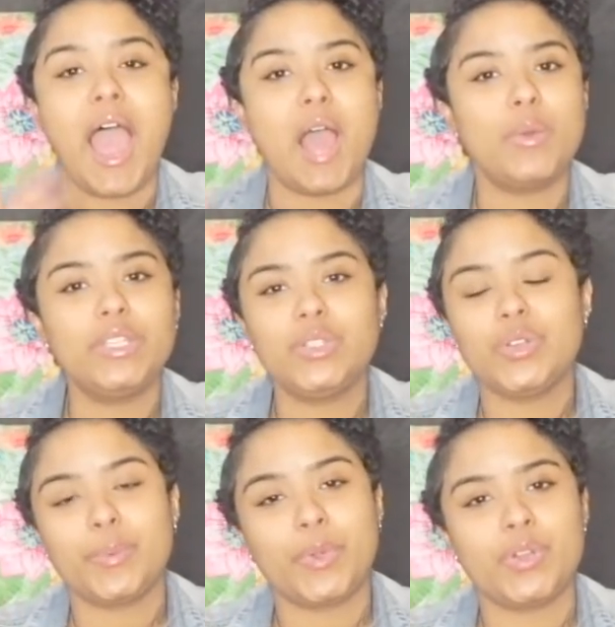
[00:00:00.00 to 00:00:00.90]
I went through
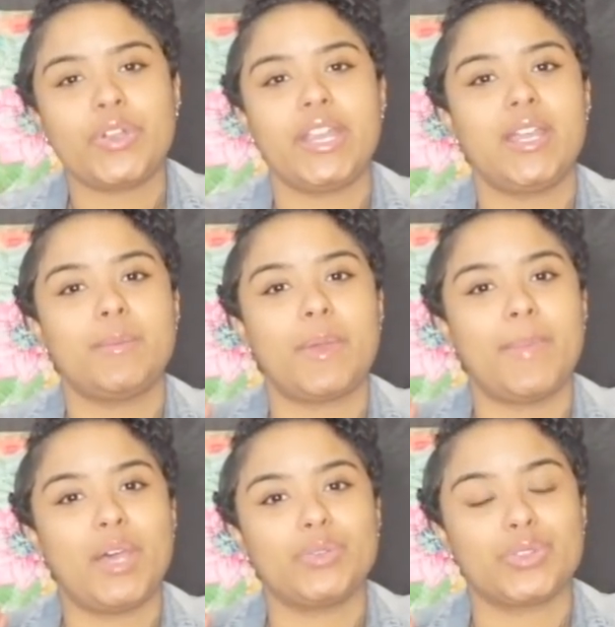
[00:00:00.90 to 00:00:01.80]
the program
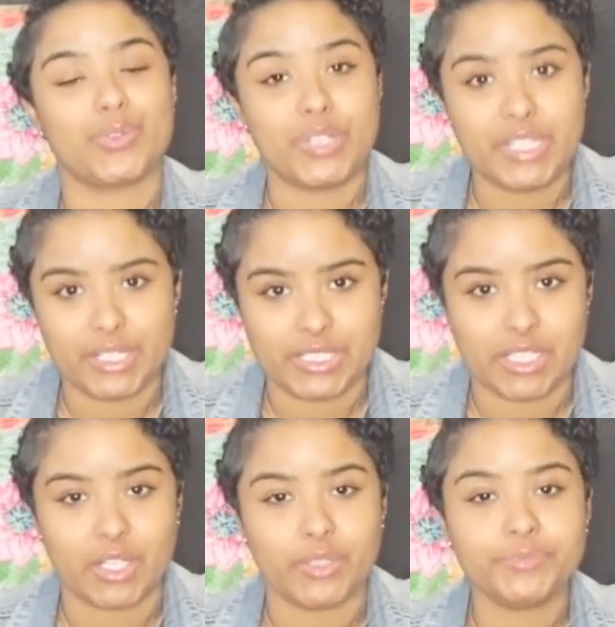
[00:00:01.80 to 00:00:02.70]
about three years
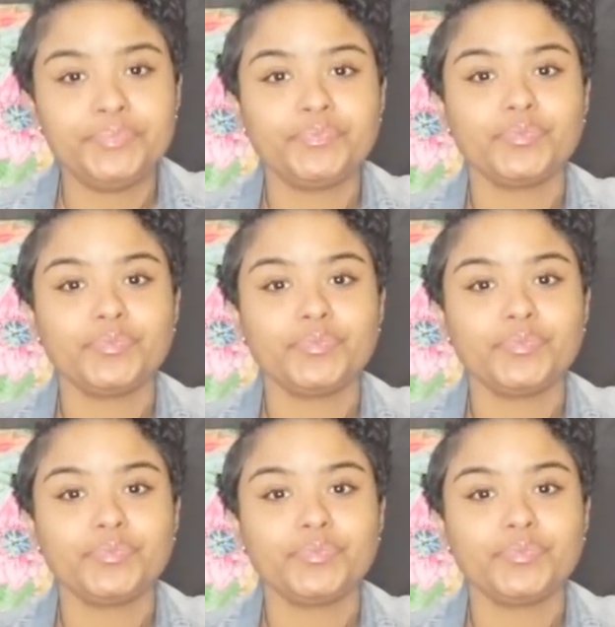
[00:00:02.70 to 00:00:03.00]
ago.